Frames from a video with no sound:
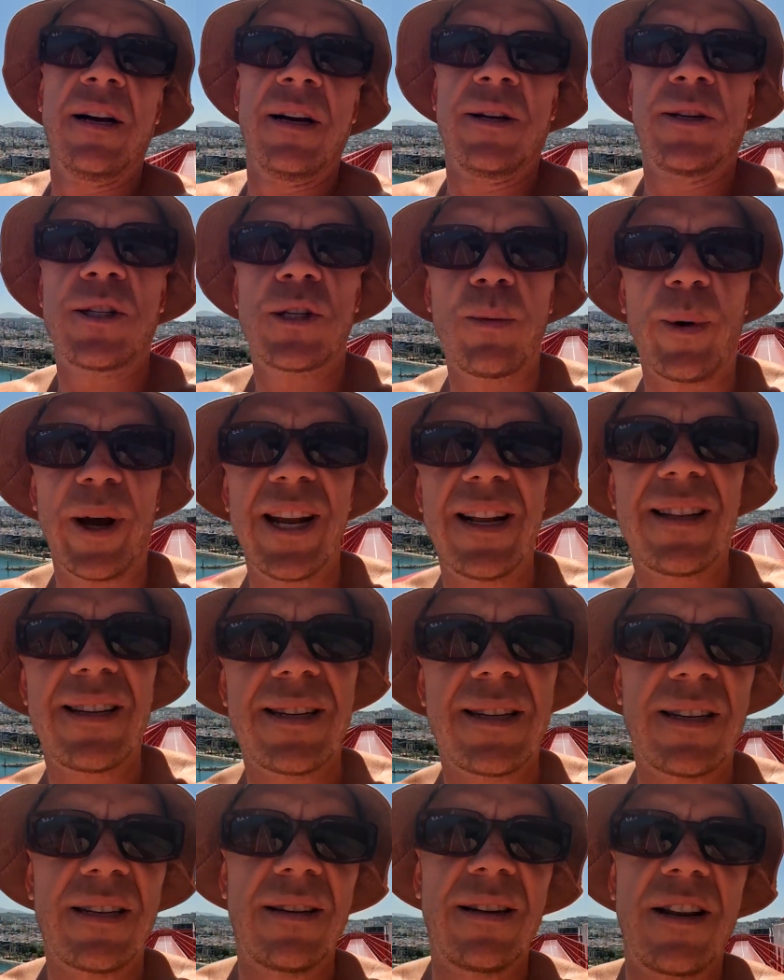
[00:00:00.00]

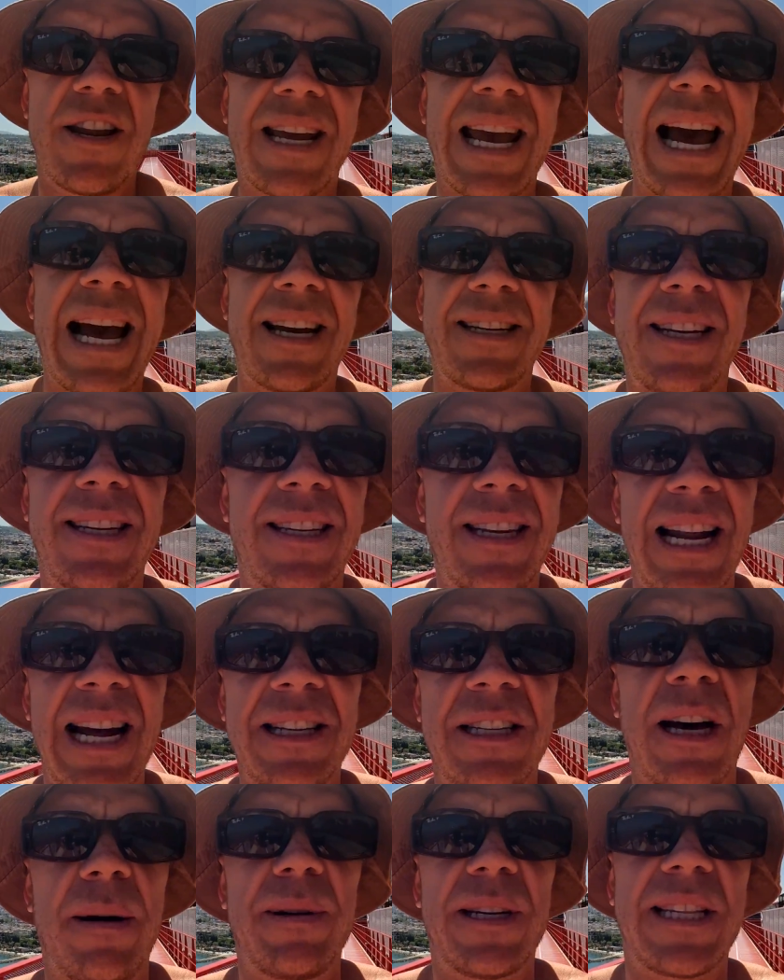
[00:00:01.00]
suites, and you get access to that
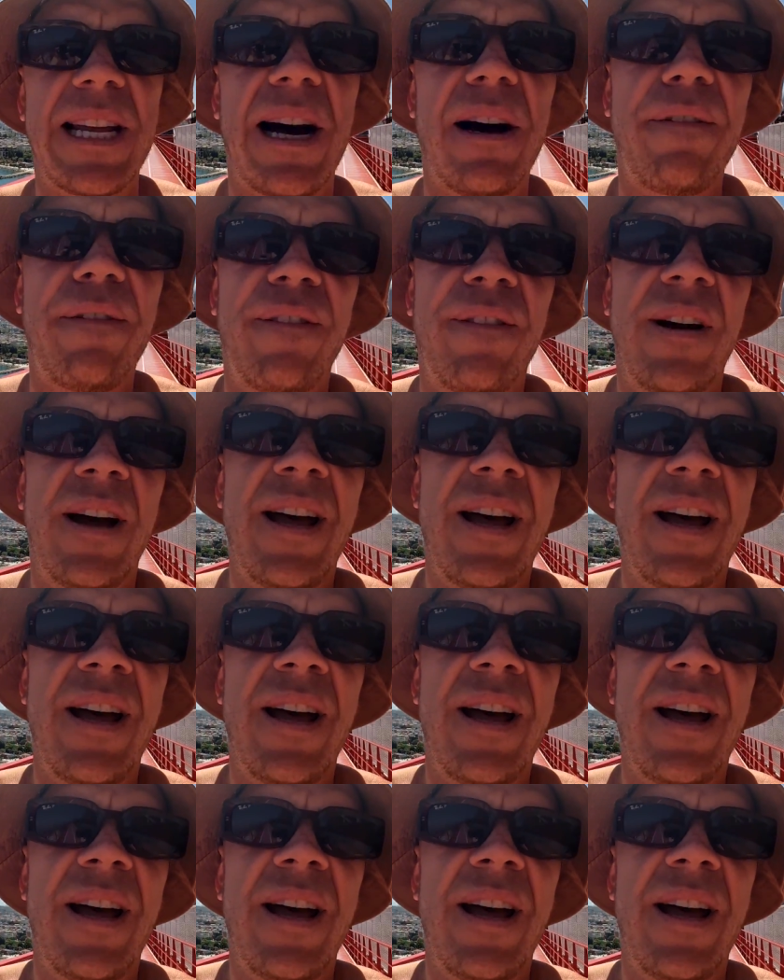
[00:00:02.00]
type of stuff,